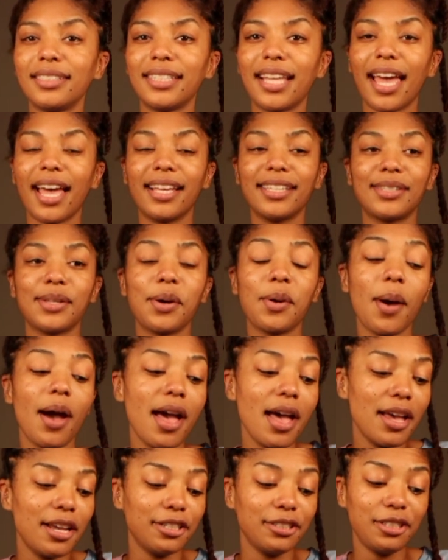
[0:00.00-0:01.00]
Yeah, so
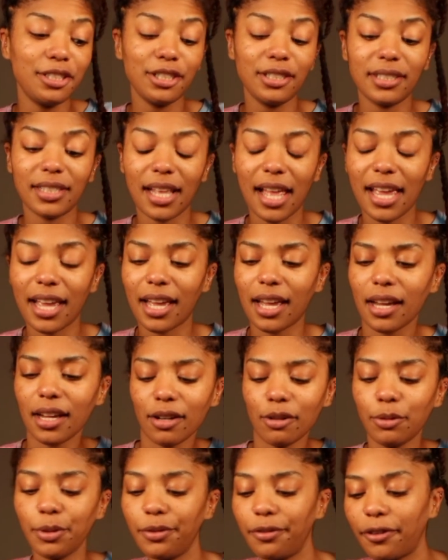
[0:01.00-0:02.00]
I'm just like
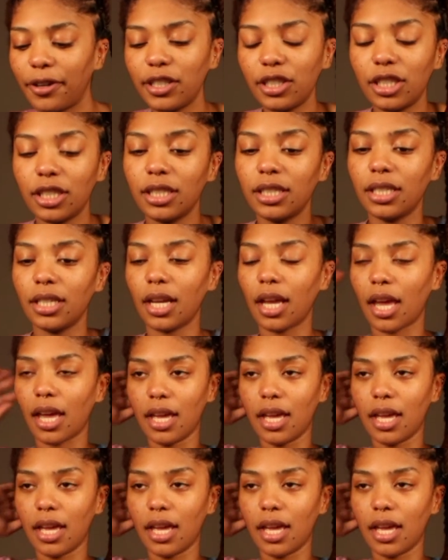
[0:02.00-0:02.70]
refreshing